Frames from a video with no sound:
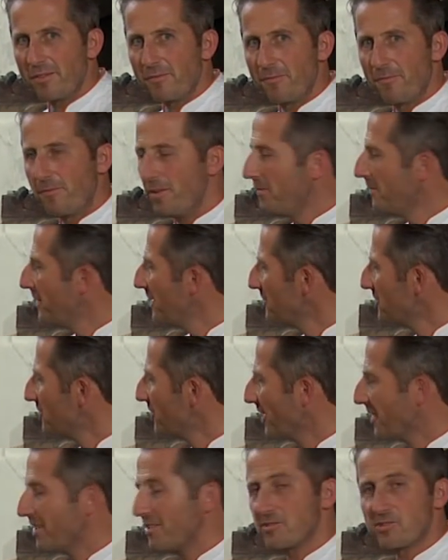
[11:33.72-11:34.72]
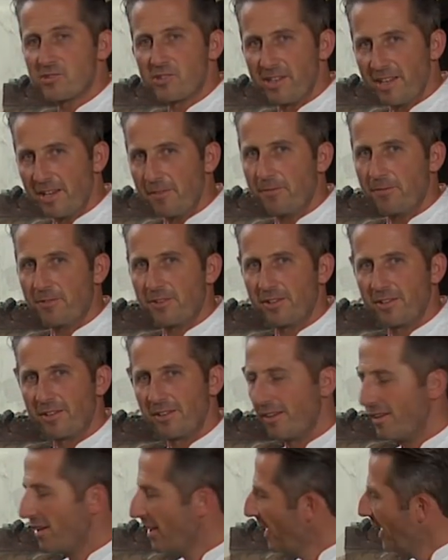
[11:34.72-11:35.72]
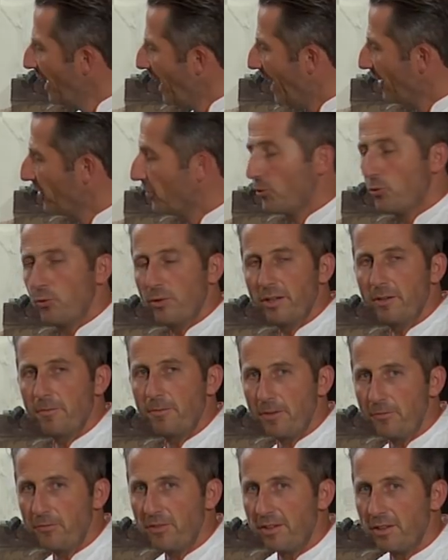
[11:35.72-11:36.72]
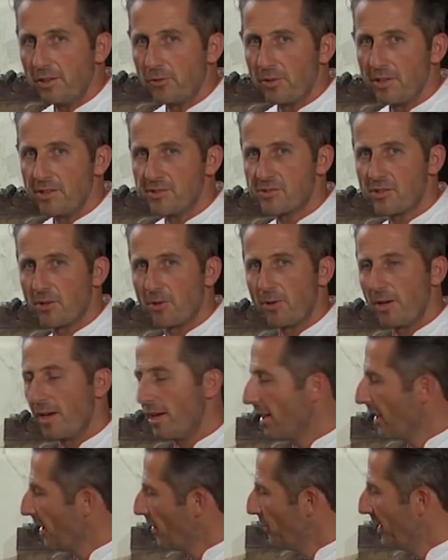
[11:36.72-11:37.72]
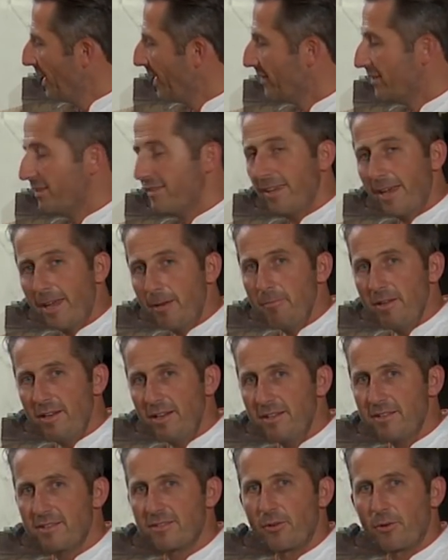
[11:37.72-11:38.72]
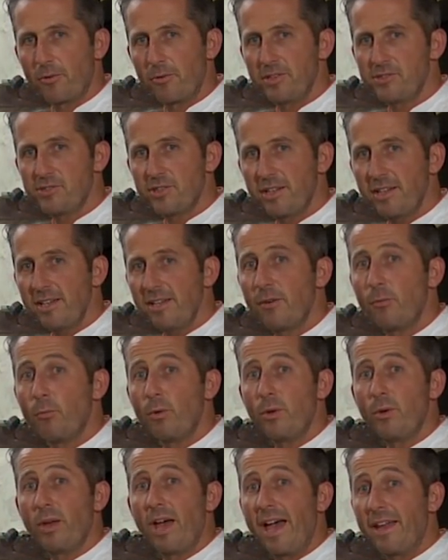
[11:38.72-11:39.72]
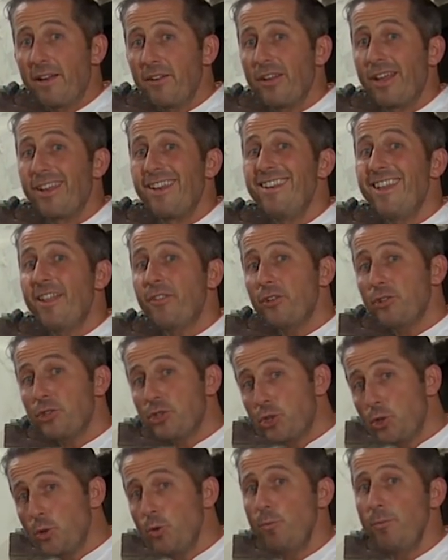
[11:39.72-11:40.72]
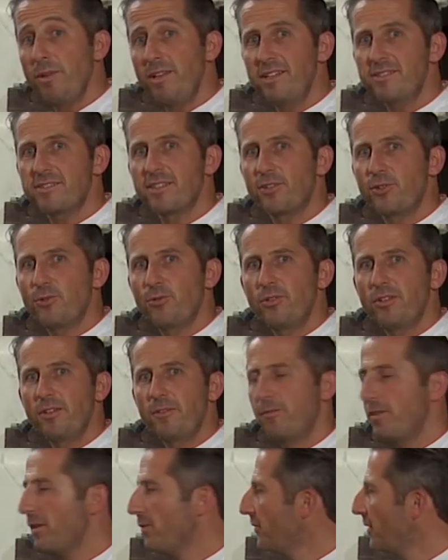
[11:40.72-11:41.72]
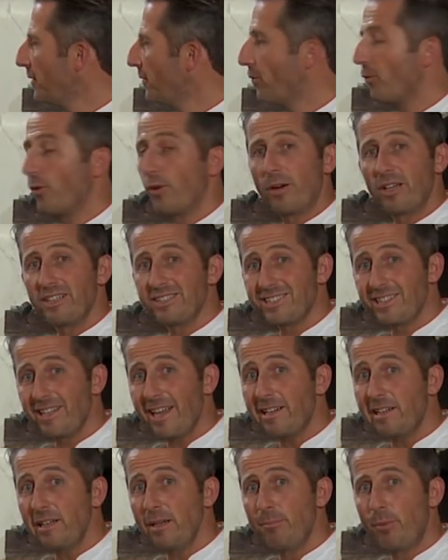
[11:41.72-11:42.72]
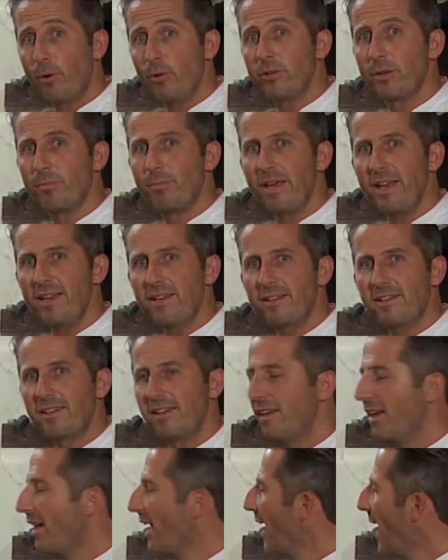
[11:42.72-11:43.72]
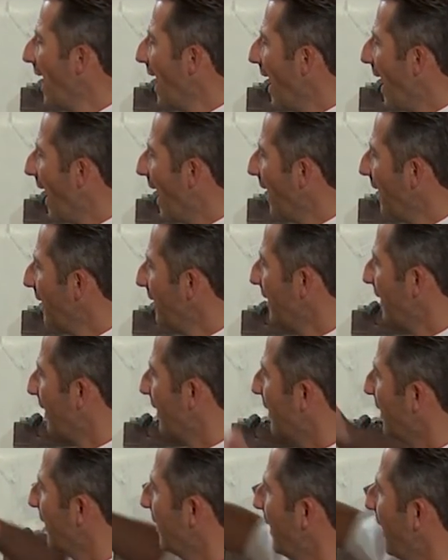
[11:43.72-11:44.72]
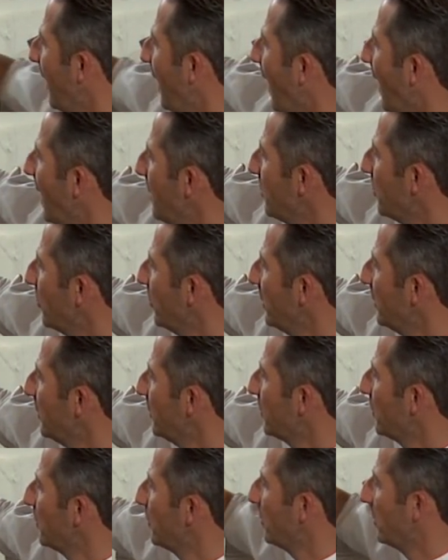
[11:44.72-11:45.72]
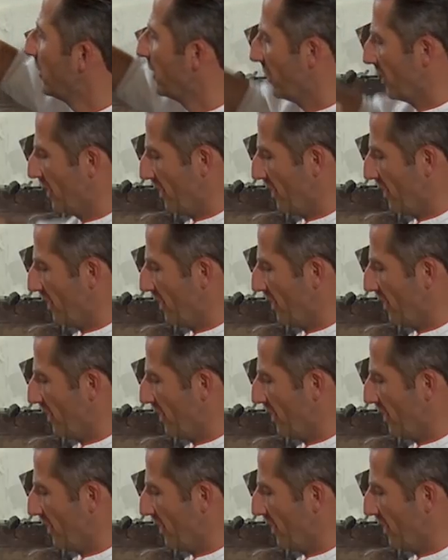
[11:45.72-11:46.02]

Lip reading: 15 seconds left at 250 degrees. So we had 10 minutes originally. We added another 2 minutes at 250 for a slightly bolder bake. And I'm going to